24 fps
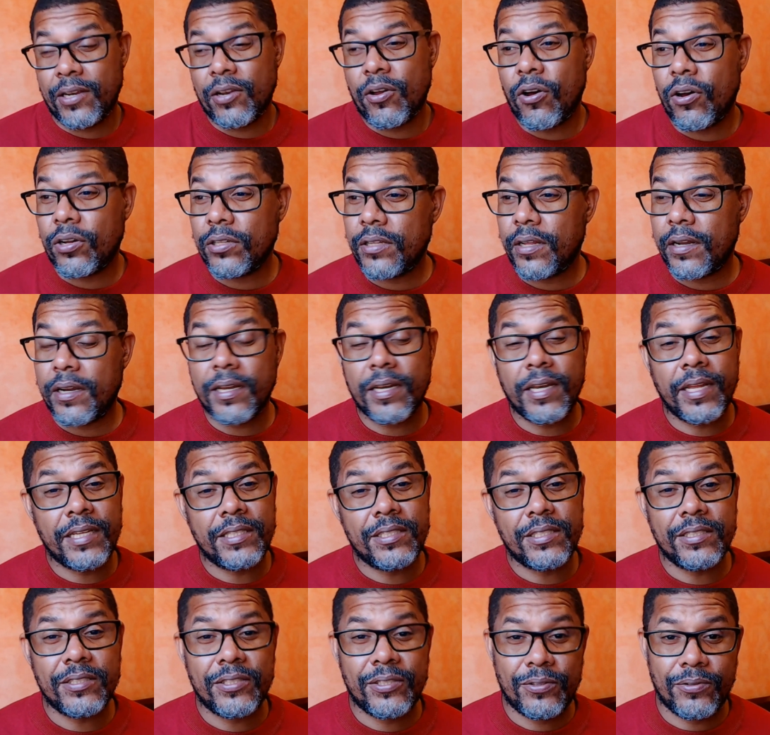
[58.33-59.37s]
other
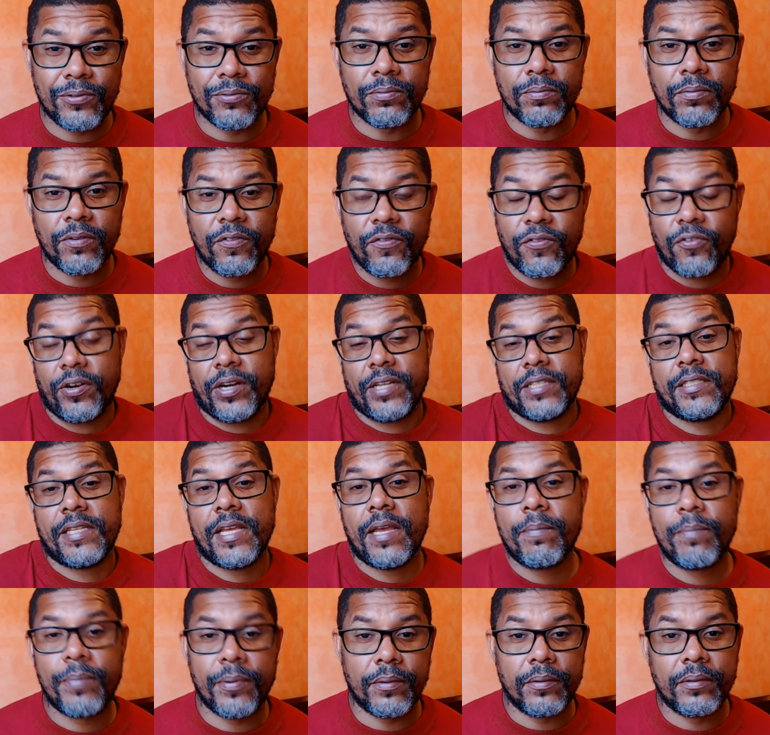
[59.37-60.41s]
religions too. For
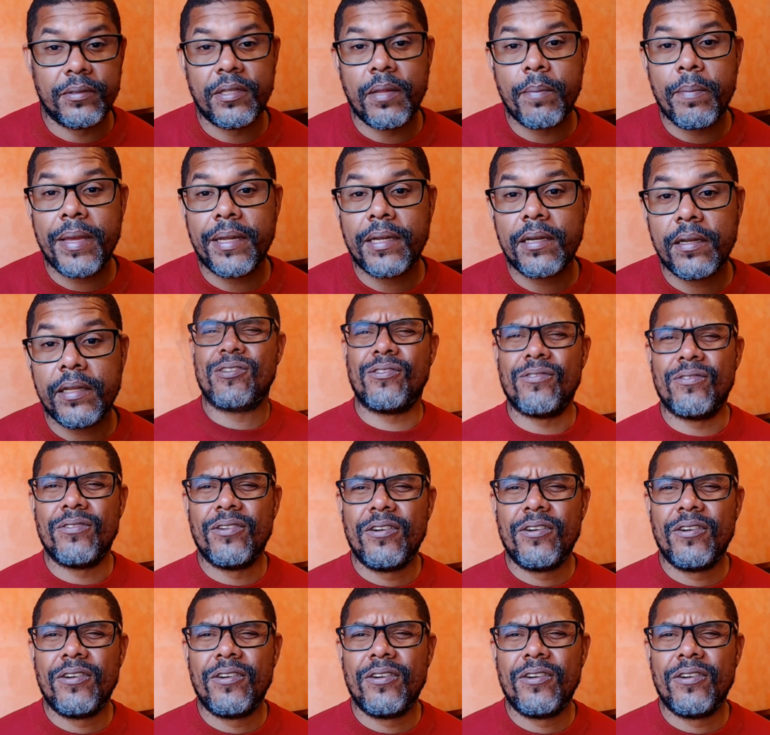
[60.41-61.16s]
example, the Middle East.